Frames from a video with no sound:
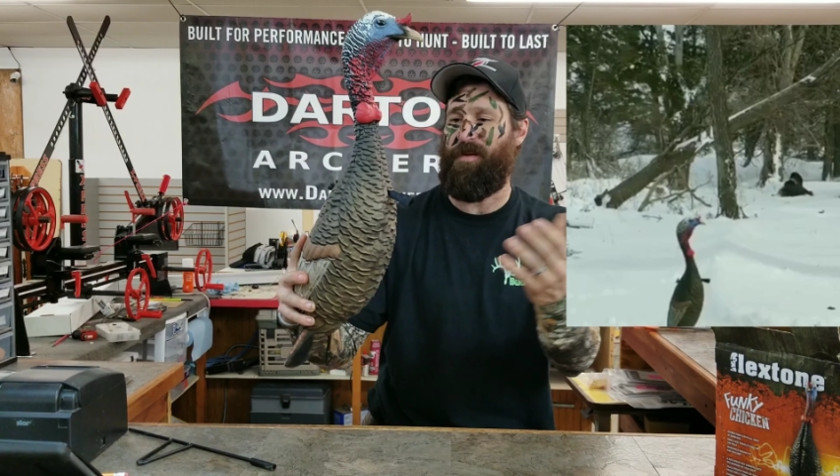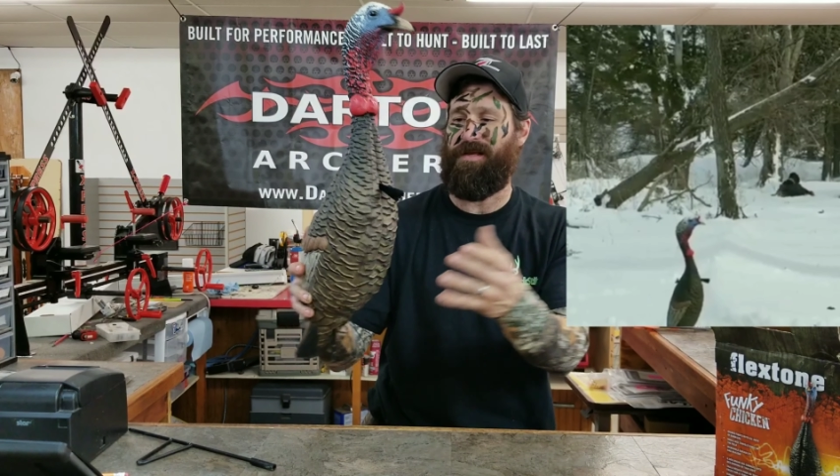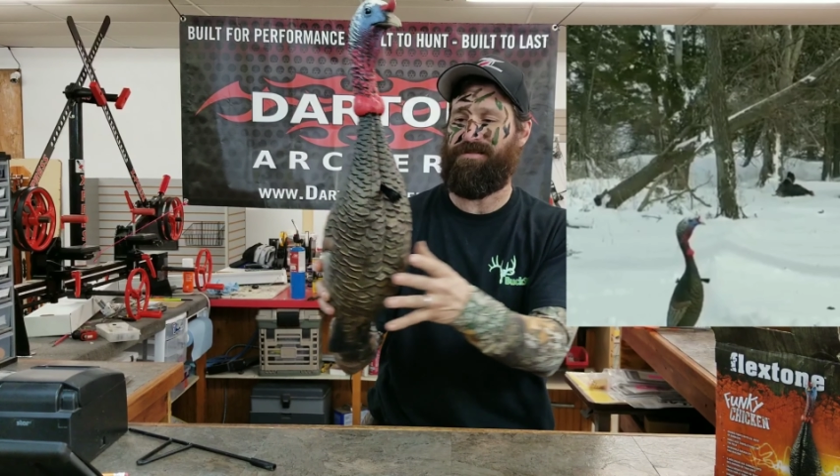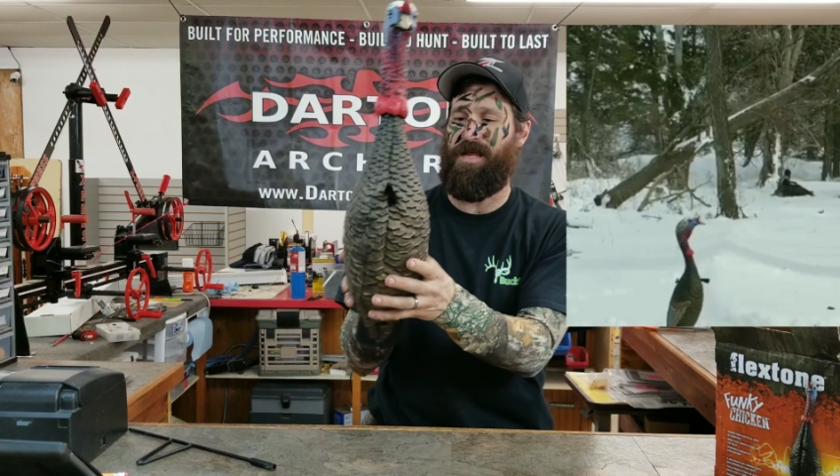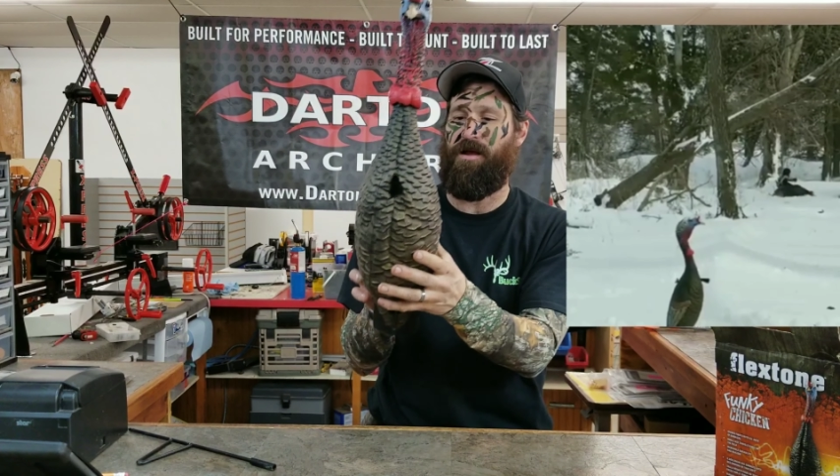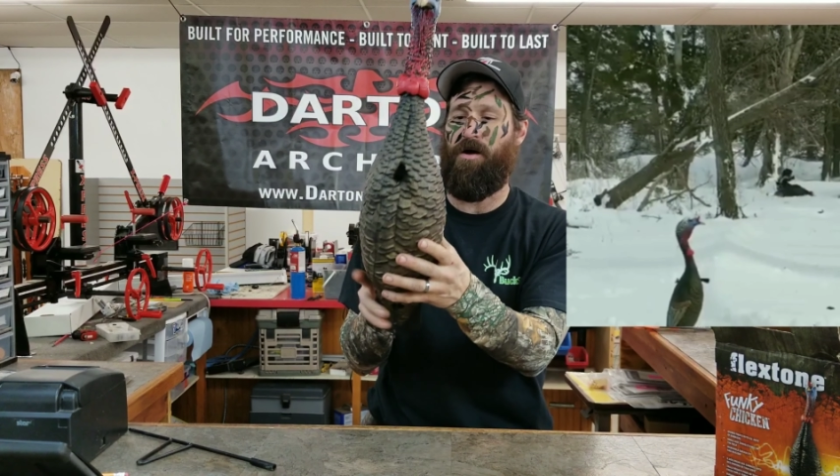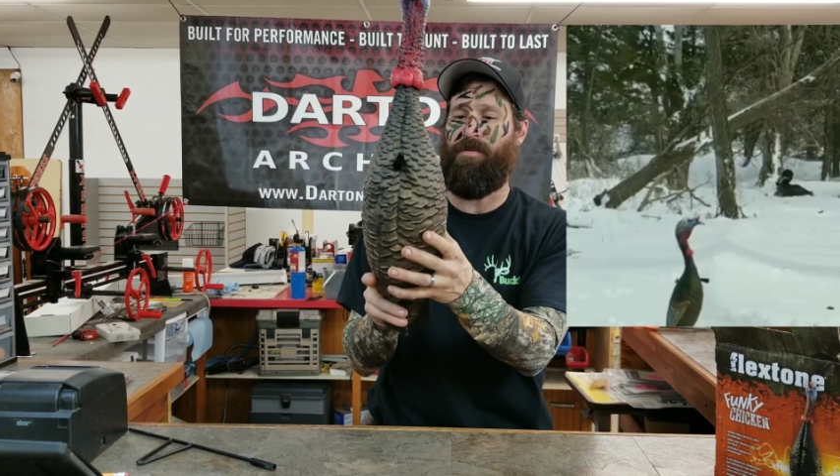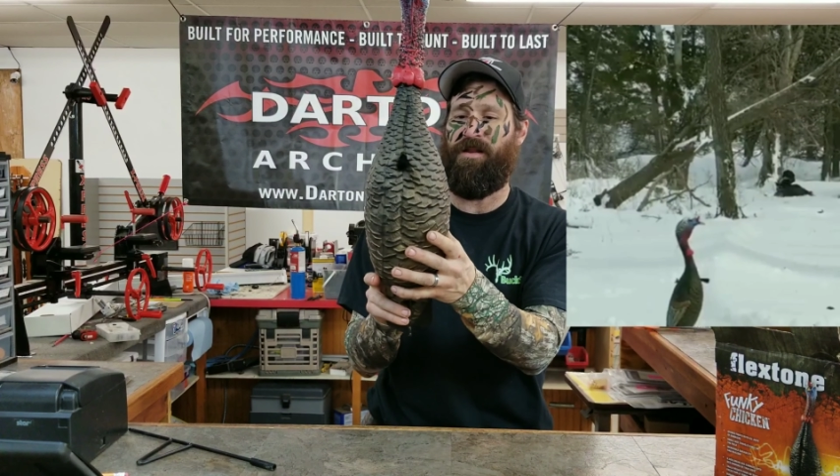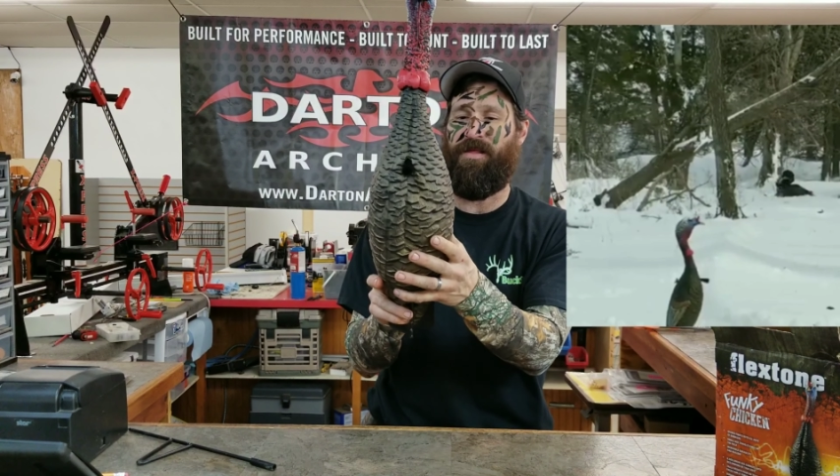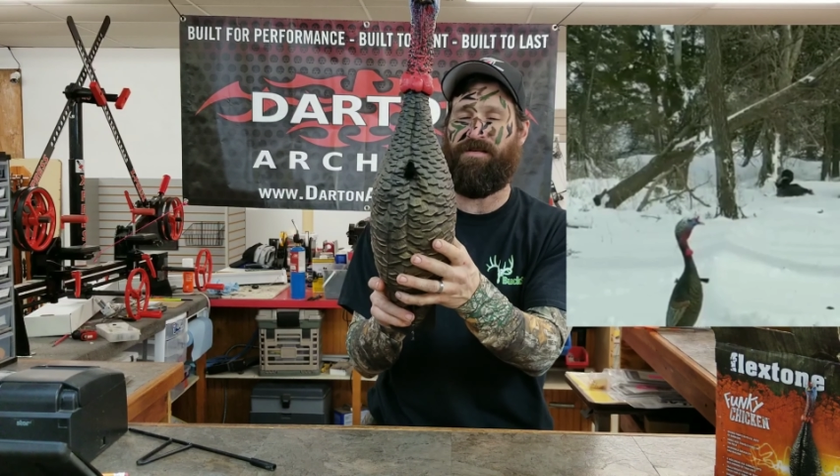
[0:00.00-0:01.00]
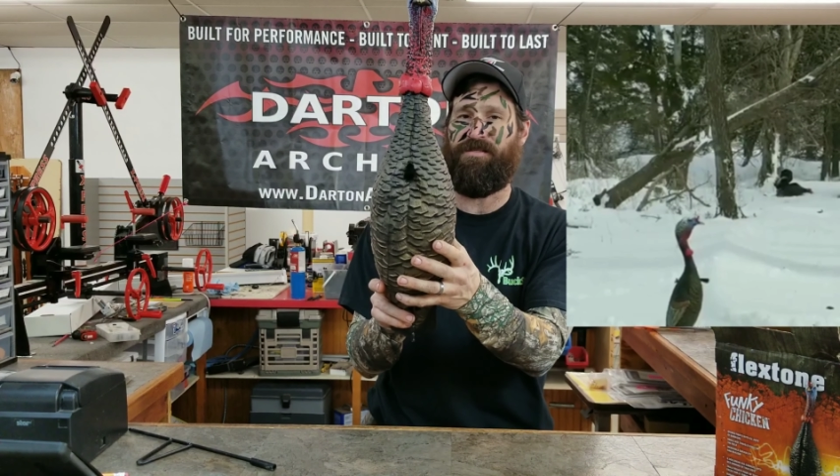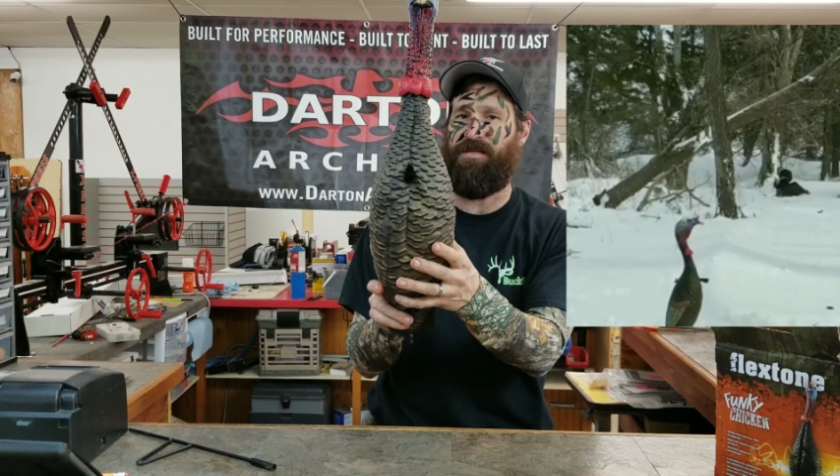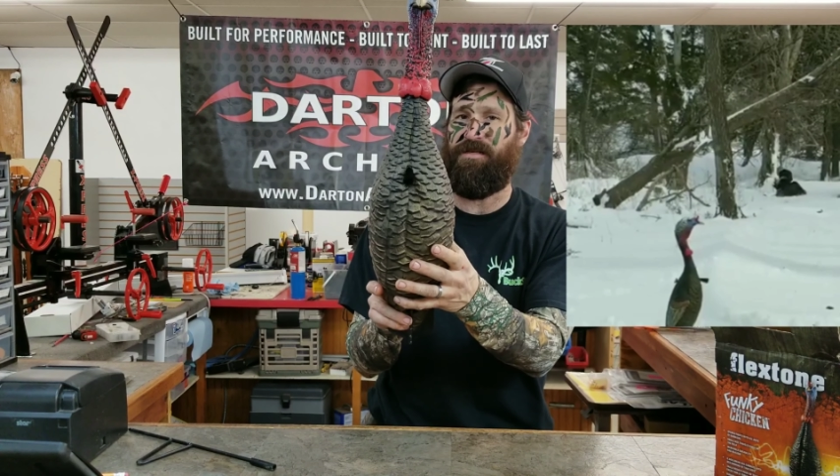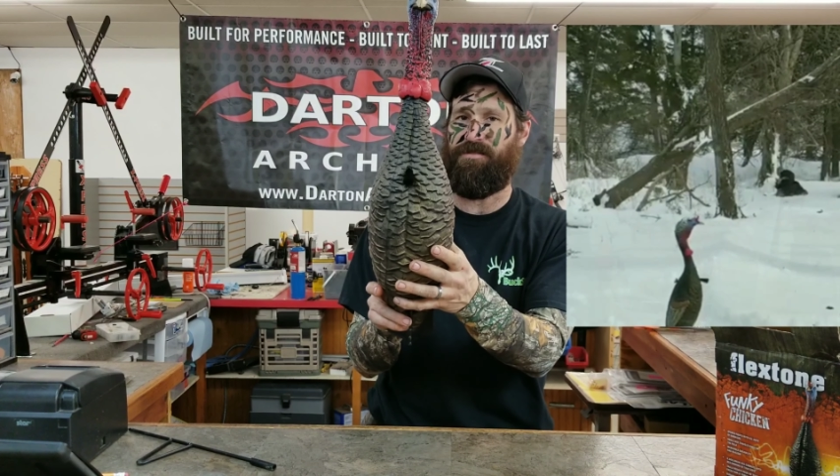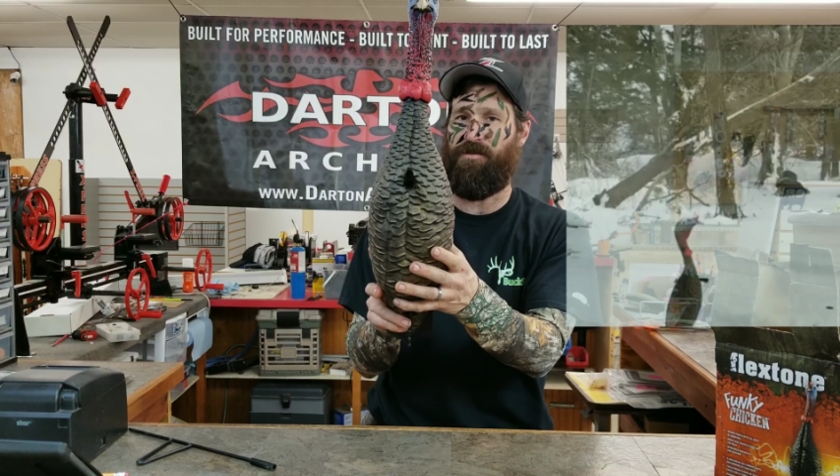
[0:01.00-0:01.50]
because they come in and they see
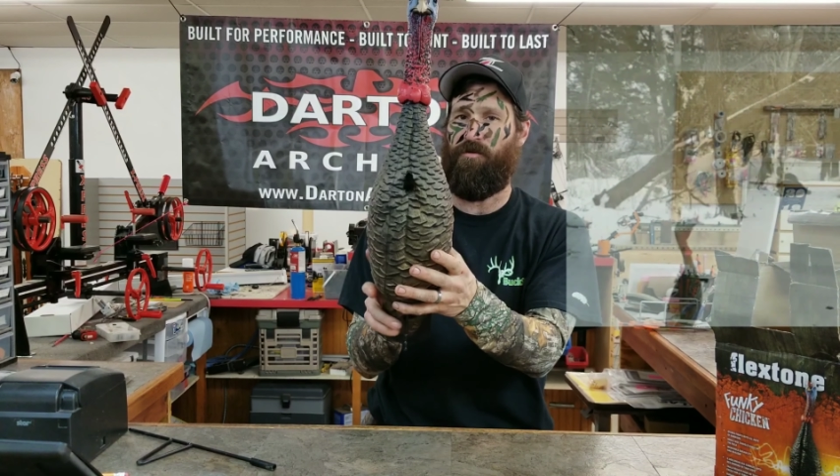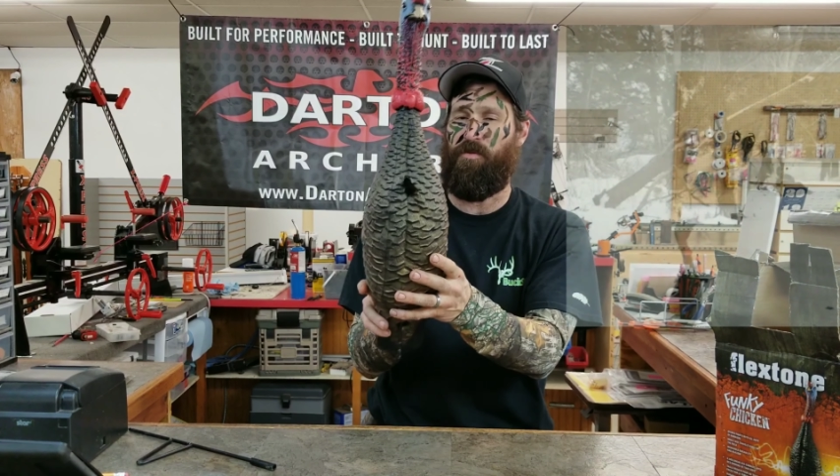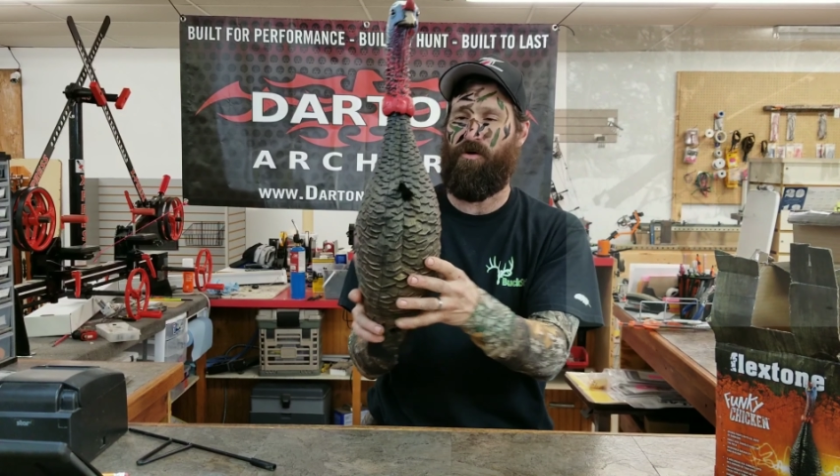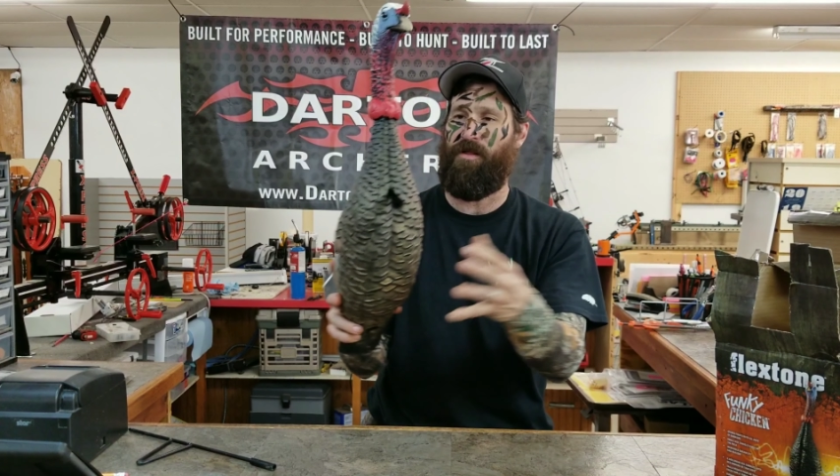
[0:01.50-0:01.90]
this little bird